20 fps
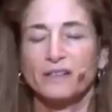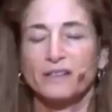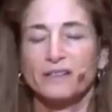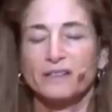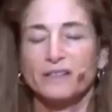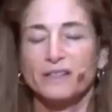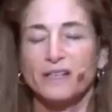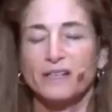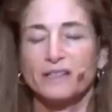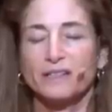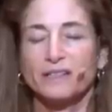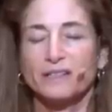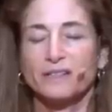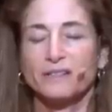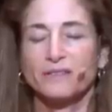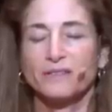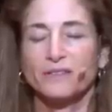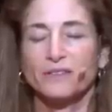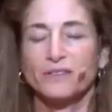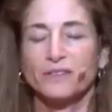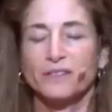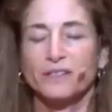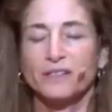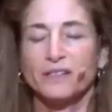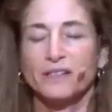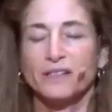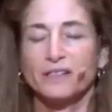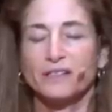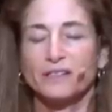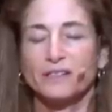that's asking for your
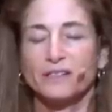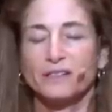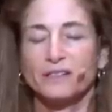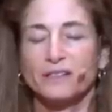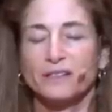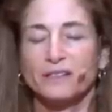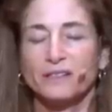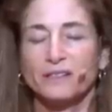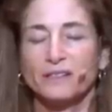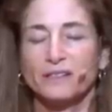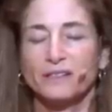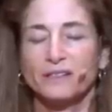attention,